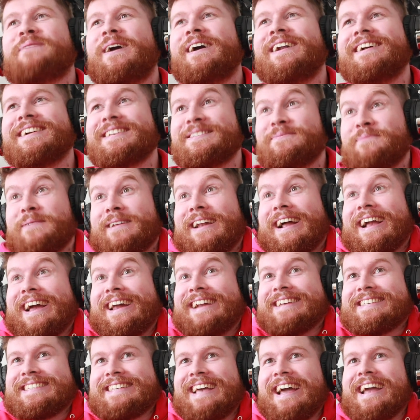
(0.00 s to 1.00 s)
products. But I
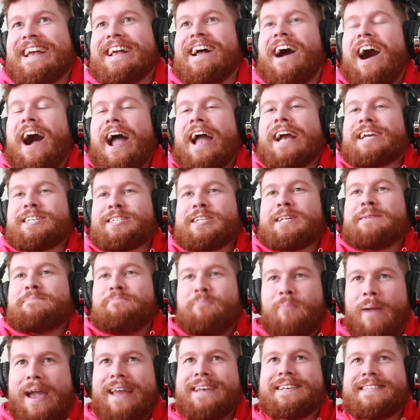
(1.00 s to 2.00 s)
gotta say, I actually
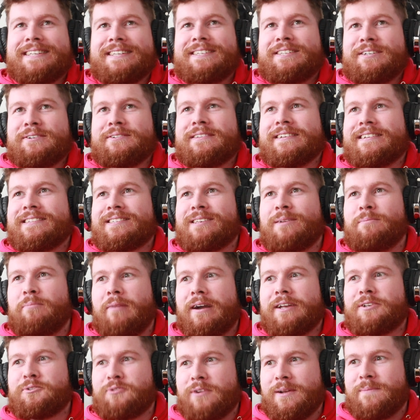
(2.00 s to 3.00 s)
meant to do this on
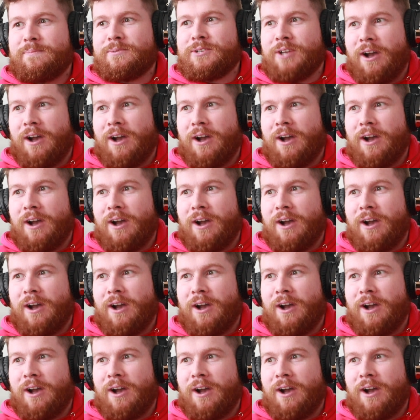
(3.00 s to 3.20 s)
my trip.